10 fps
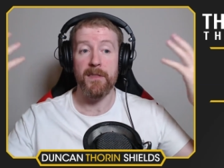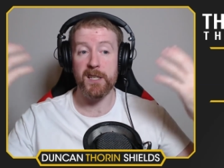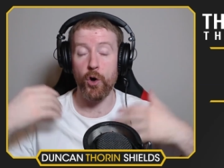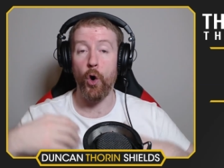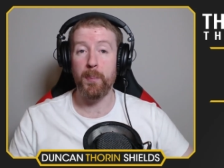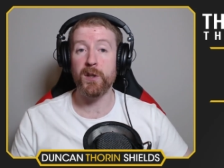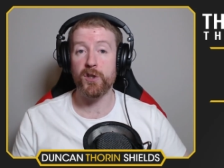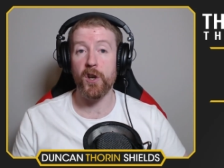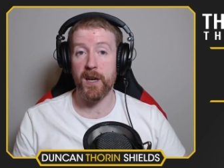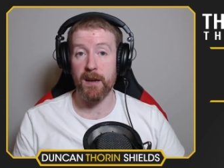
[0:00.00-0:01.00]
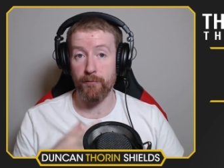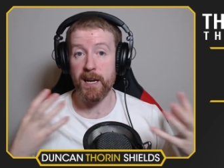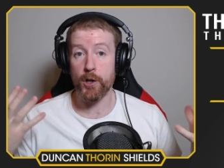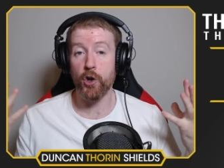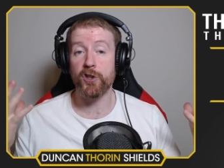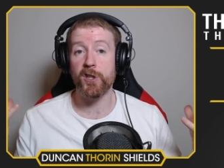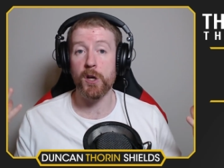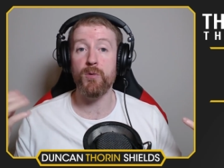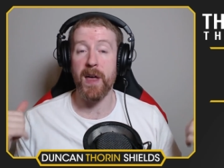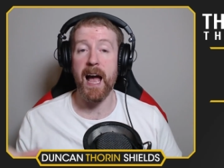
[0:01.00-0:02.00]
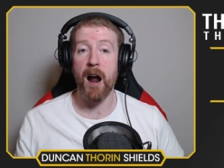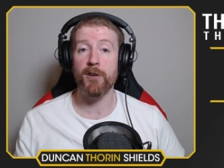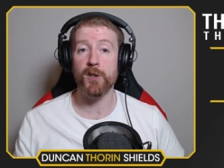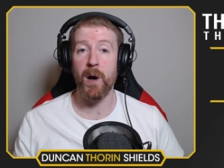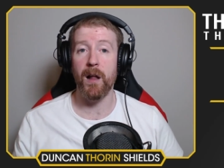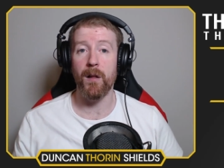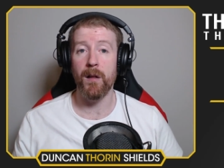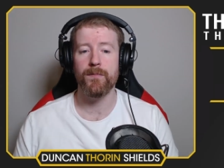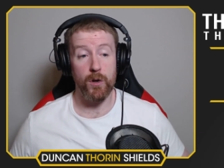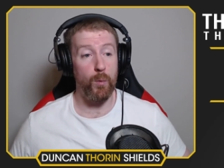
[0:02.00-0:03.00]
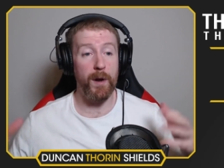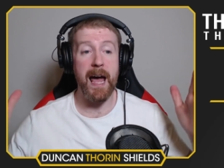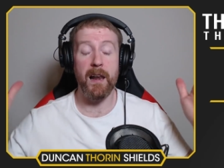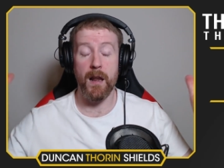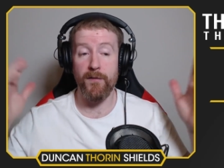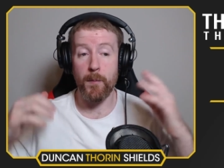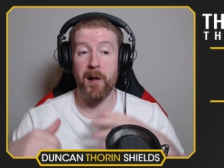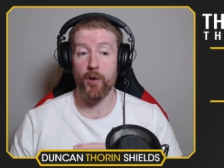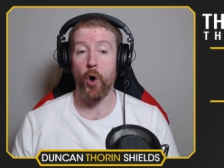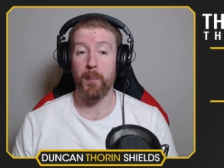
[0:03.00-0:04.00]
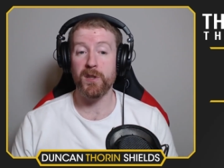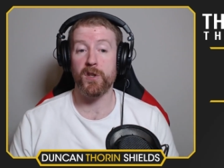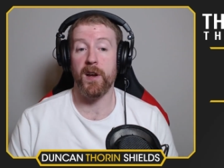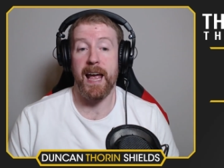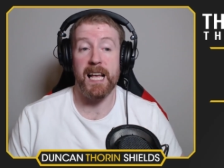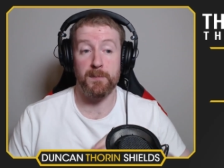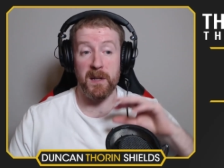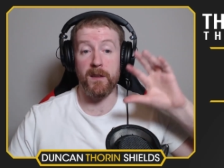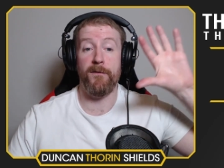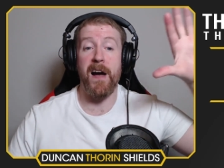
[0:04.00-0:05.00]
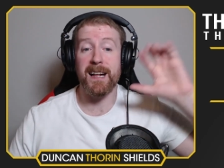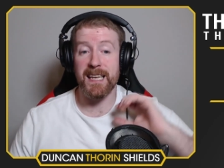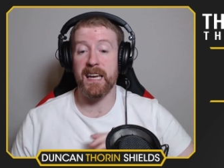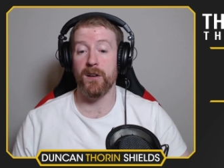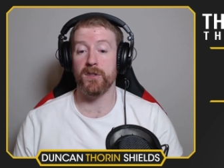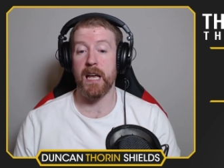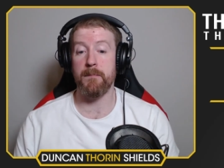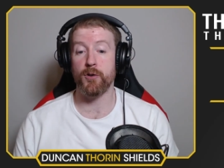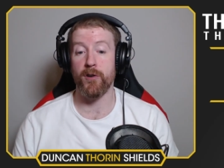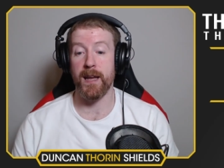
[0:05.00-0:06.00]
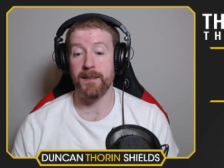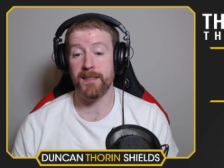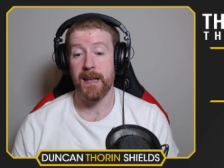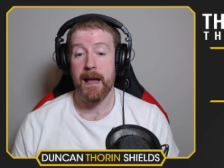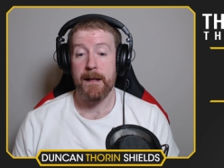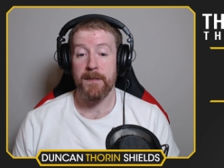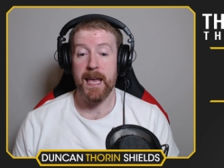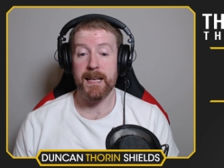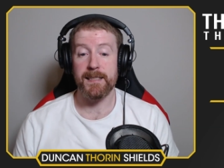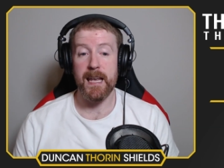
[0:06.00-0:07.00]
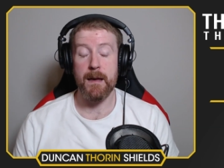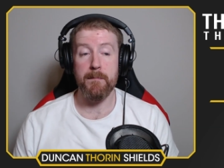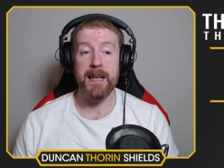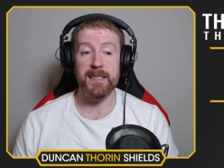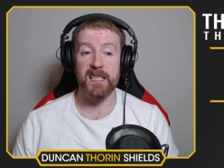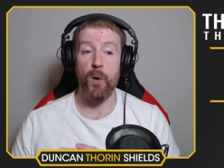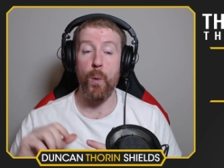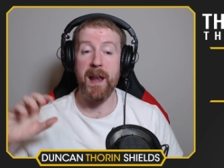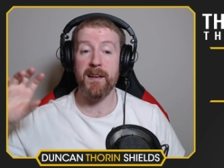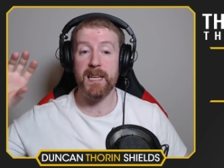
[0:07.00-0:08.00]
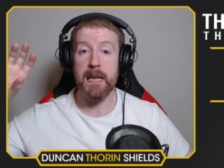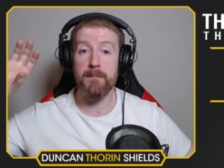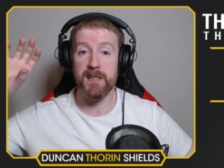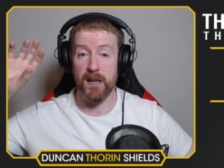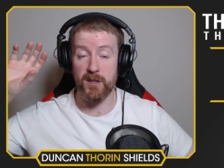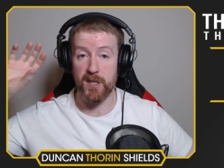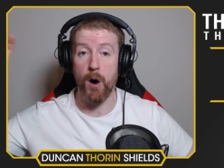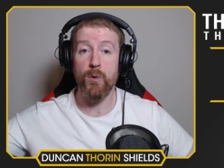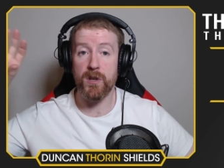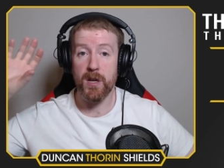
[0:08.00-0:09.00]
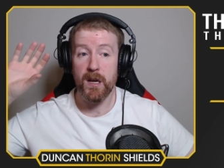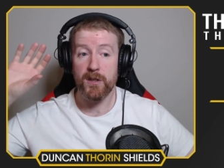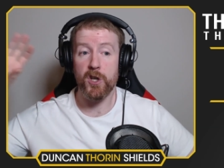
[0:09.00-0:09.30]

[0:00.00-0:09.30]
this open circuit really shows us who they are as well. So, what I love about the open circuit aspect and the fact it kills hype trains is it means that when teams don't